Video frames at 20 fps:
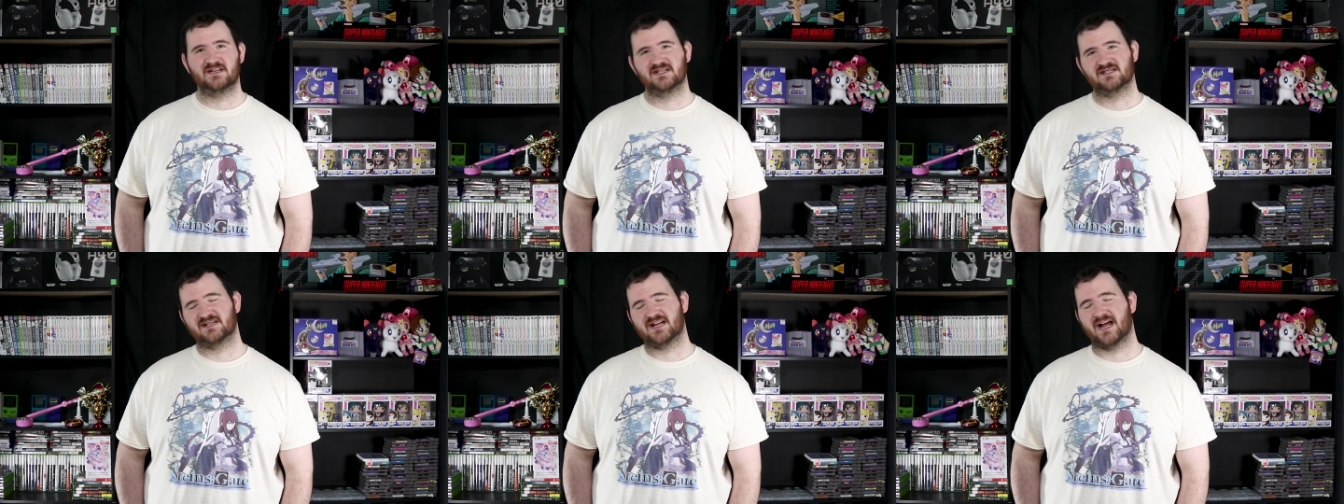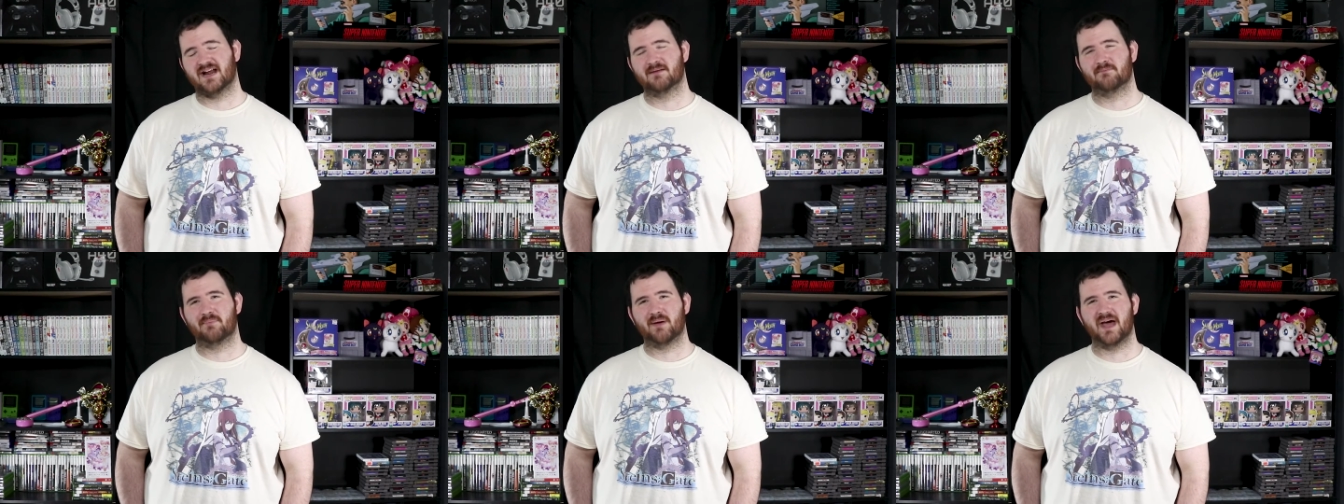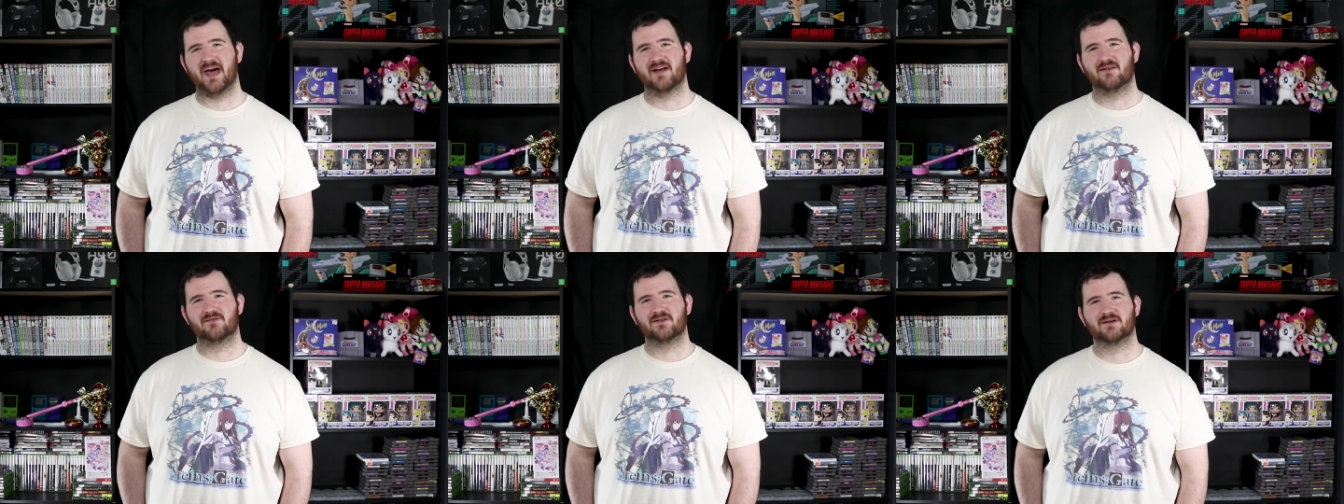just kind of
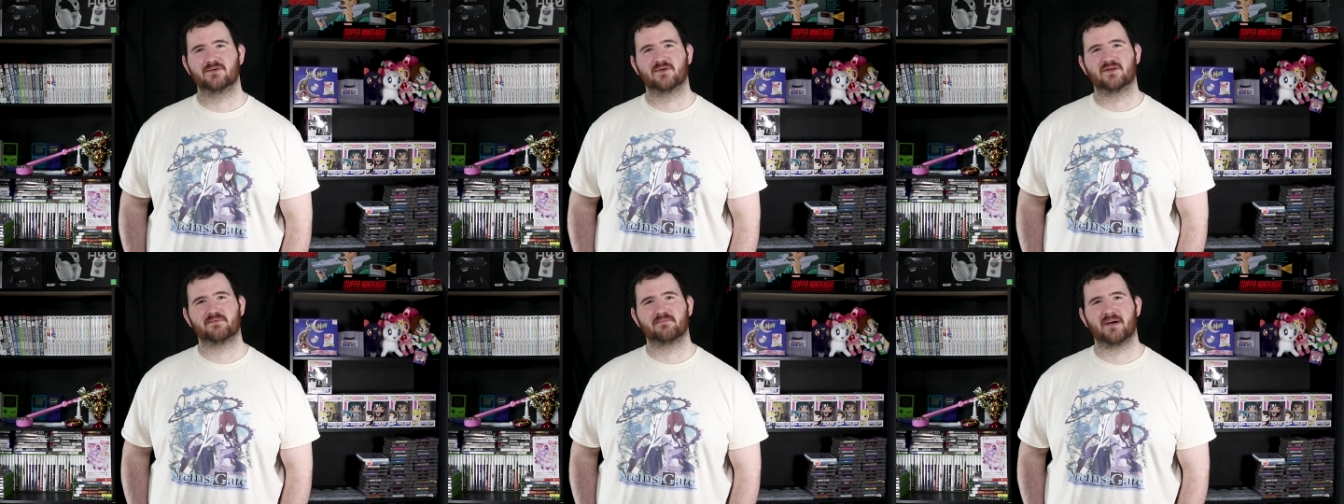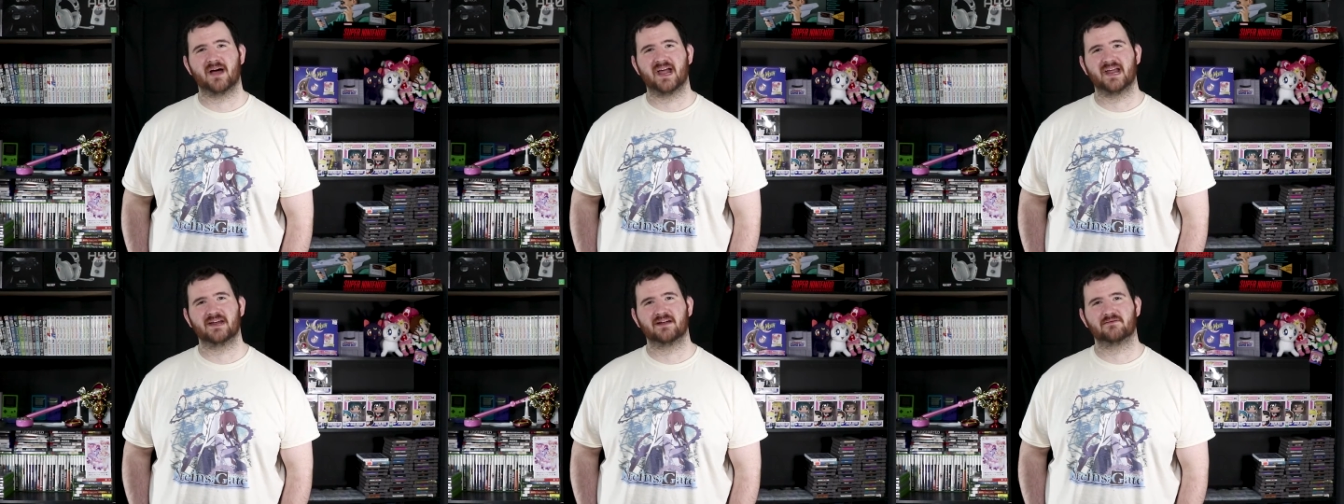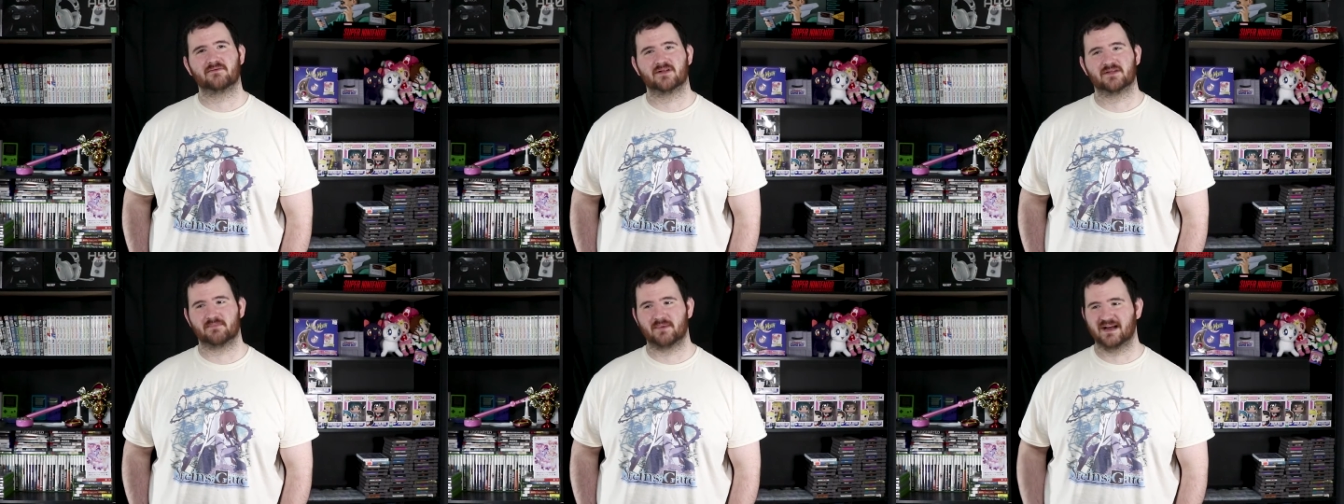battling with
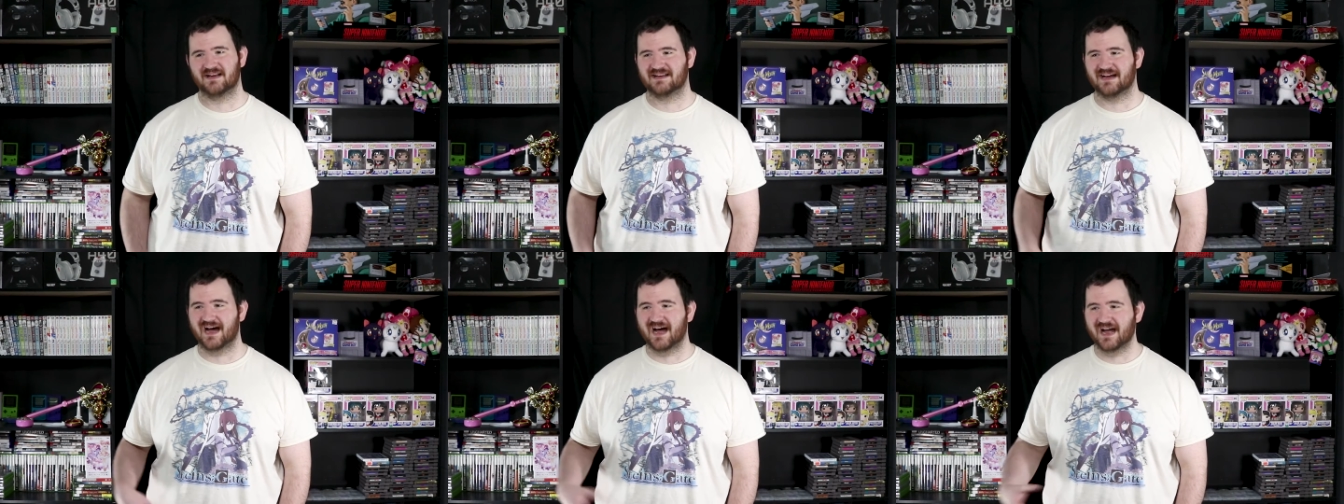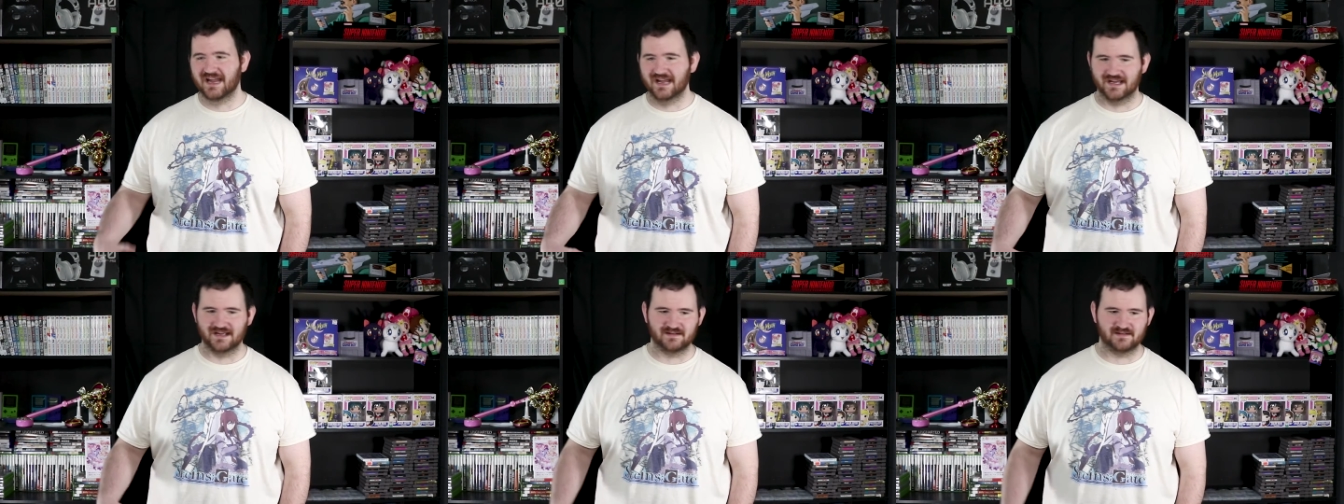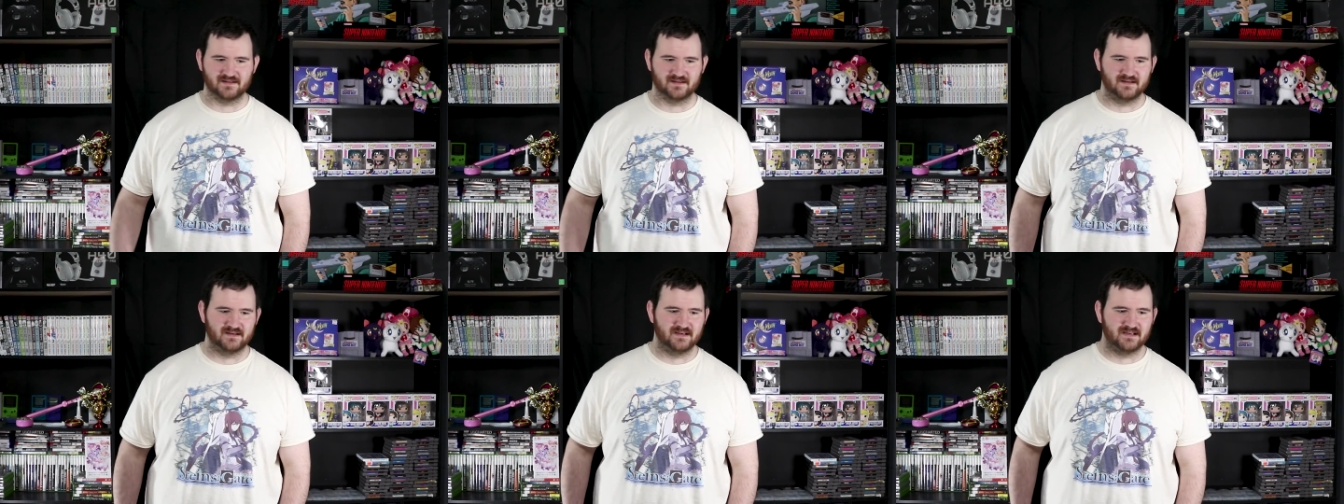my with my diet